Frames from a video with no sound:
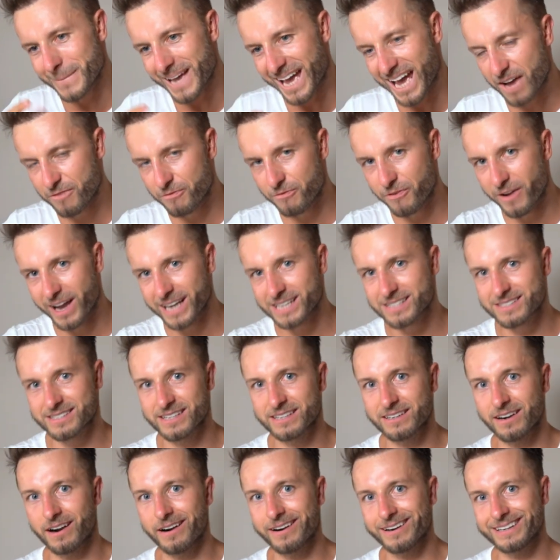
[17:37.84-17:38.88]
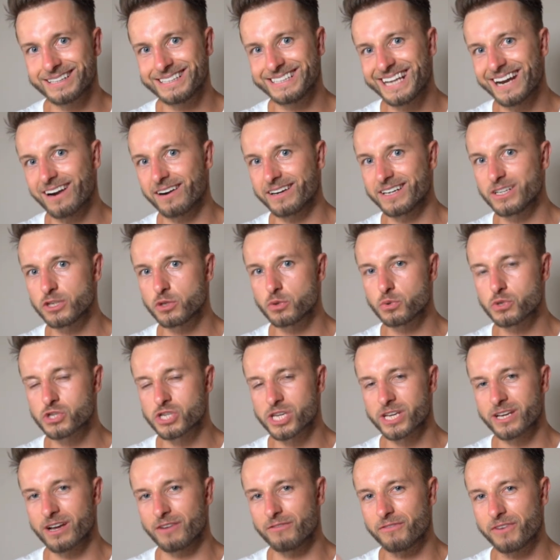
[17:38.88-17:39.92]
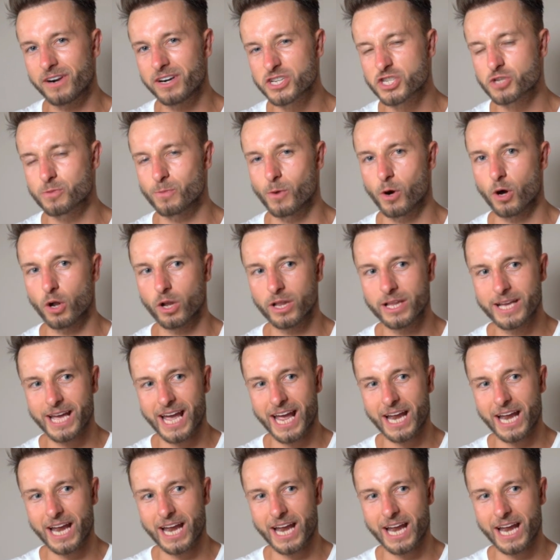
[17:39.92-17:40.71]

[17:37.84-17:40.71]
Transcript: effects that they are inducing are very small,